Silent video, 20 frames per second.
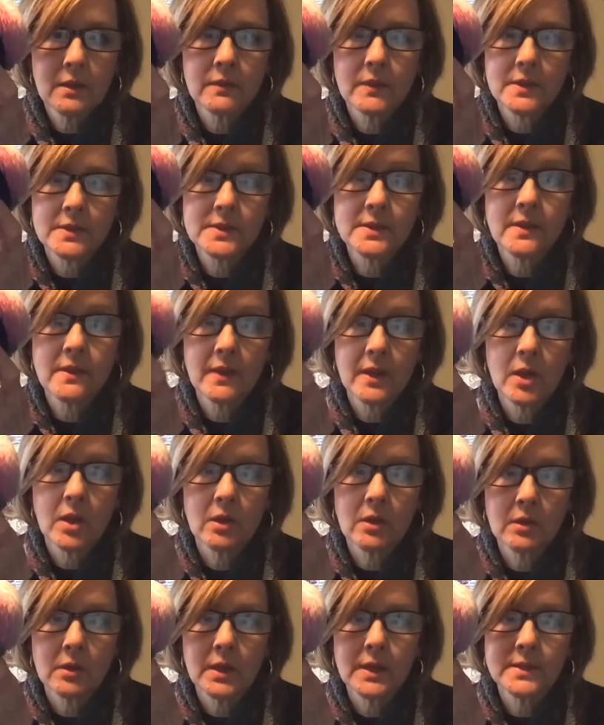That's
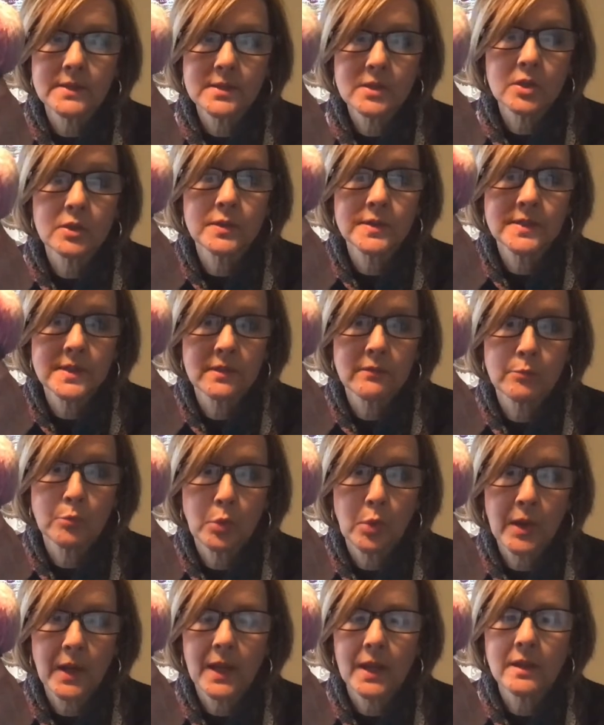their exclusive
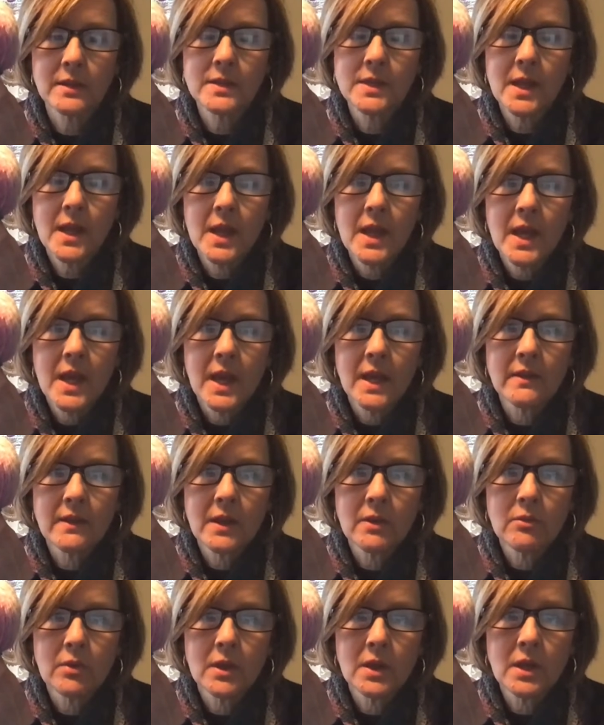brand, and
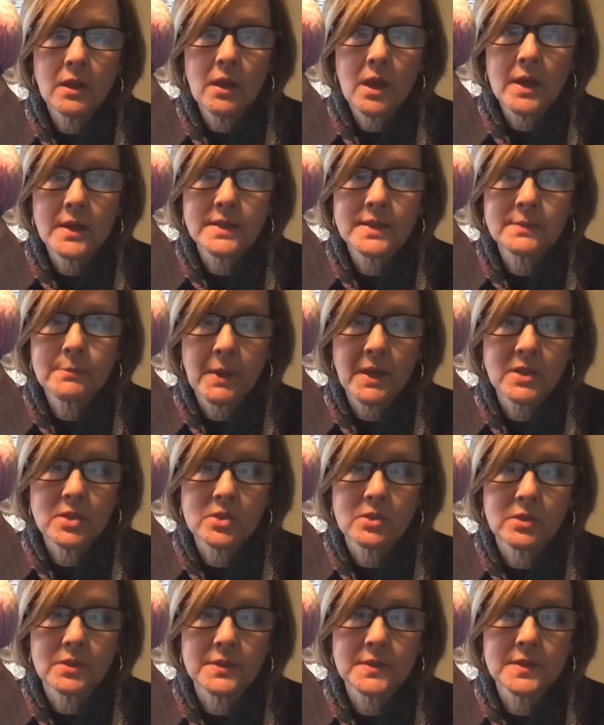they run a lot of
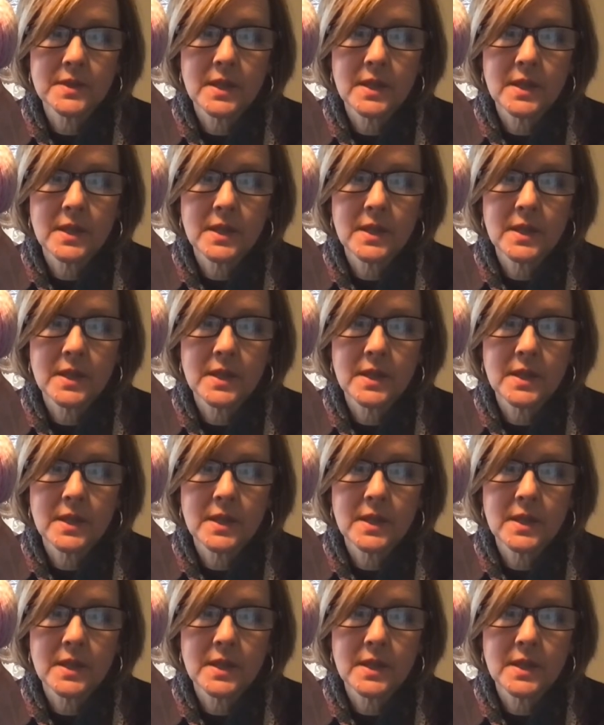specials.